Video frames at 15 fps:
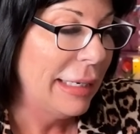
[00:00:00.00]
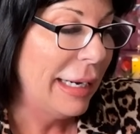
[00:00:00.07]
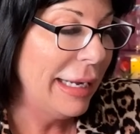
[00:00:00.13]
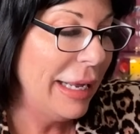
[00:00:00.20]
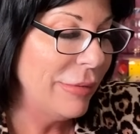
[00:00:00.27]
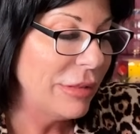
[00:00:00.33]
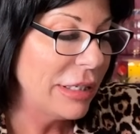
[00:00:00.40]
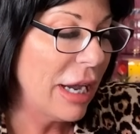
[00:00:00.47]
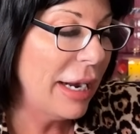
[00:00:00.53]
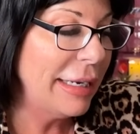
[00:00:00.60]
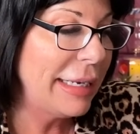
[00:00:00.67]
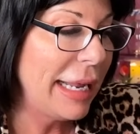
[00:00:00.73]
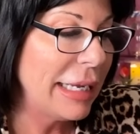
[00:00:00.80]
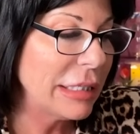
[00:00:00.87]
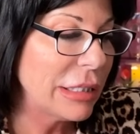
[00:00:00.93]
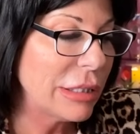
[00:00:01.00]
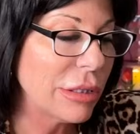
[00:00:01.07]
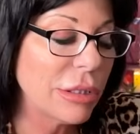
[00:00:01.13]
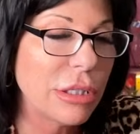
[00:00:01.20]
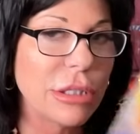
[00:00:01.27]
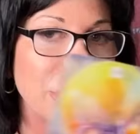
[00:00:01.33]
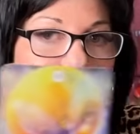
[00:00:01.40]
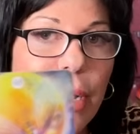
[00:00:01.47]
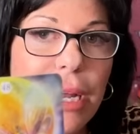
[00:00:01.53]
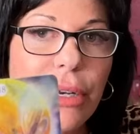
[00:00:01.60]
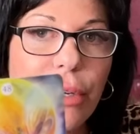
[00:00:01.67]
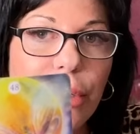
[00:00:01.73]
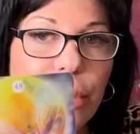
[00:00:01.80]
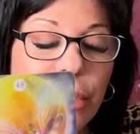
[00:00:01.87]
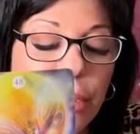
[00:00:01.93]
I have sky dancers,
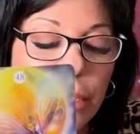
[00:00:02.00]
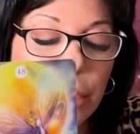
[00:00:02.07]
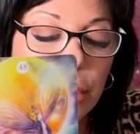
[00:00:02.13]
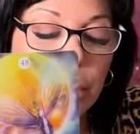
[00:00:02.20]
surrender,